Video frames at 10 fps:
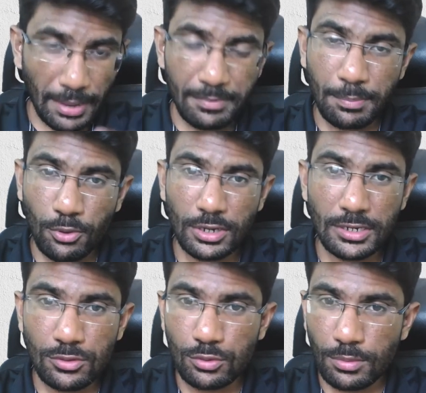I'm
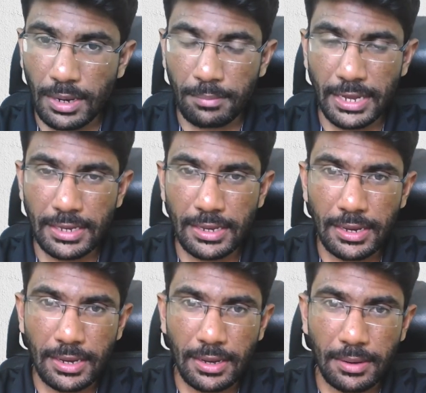reporting to my
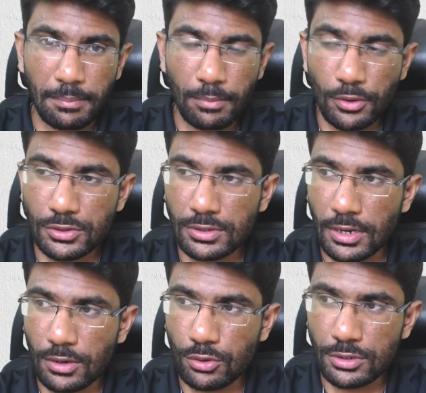boss,
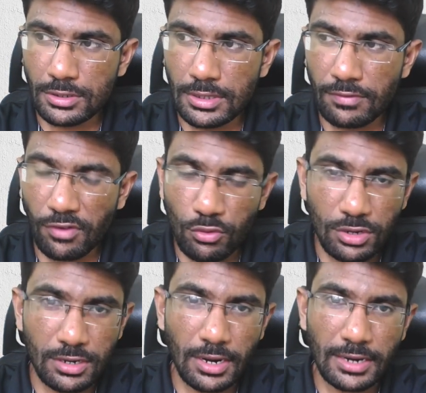who is the
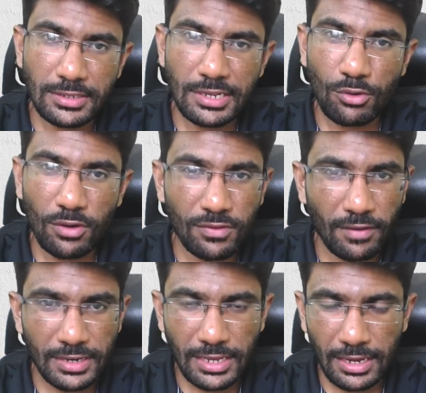founder and CEO of
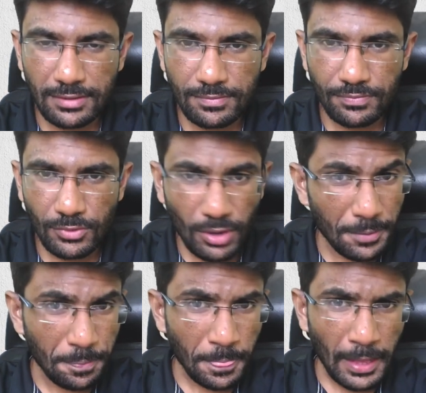CavinKare.
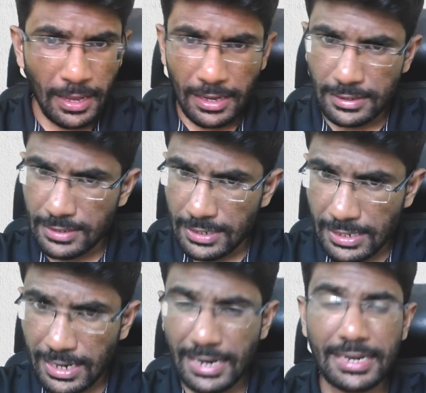Okay, it's a
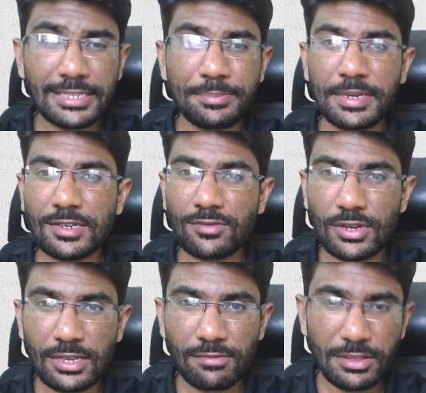great experience
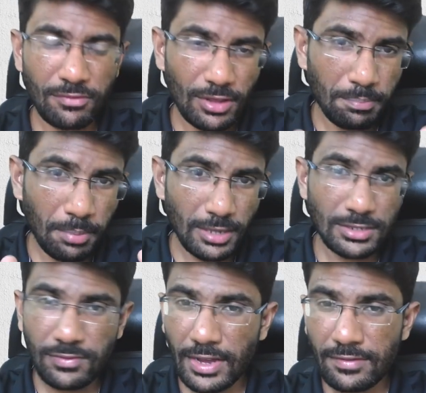working with. For the
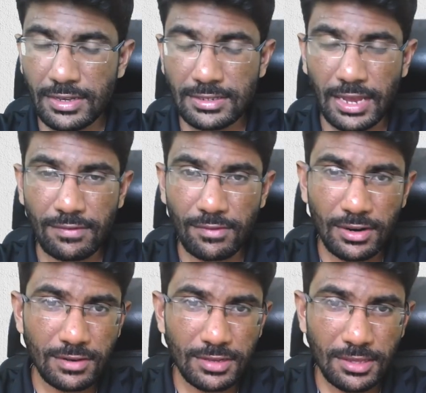past 5 years, I've
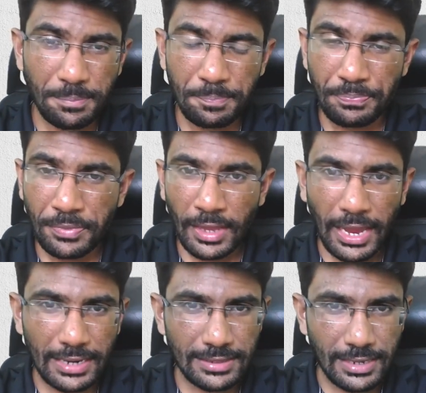worked with him,
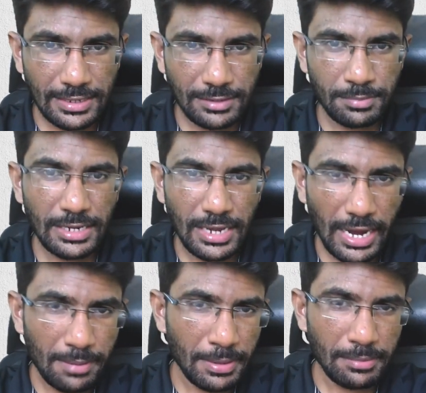and that has been
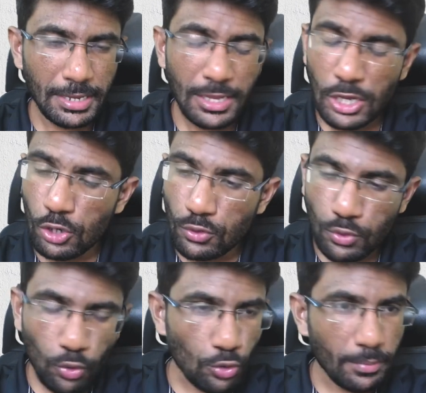helping me
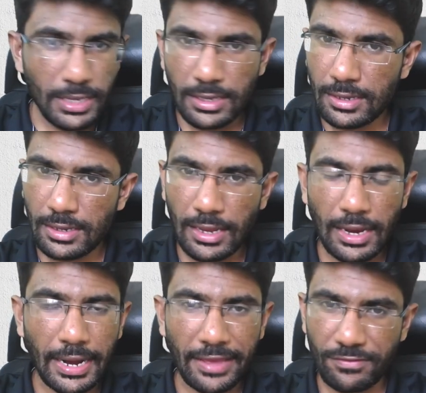throughout my
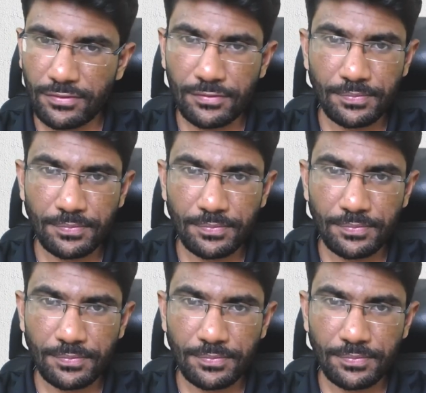life.